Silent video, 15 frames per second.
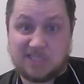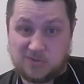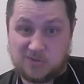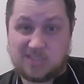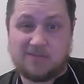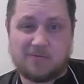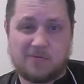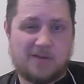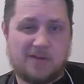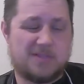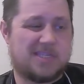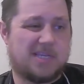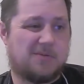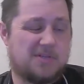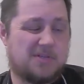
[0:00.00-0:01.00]
you see throughout the
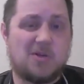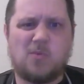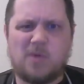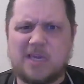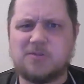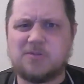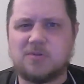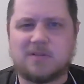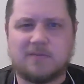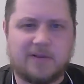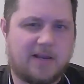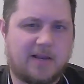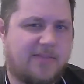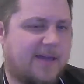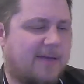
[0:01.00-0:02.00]
series. So we can do something
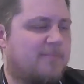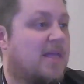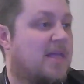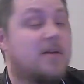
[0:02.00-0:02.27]
like that.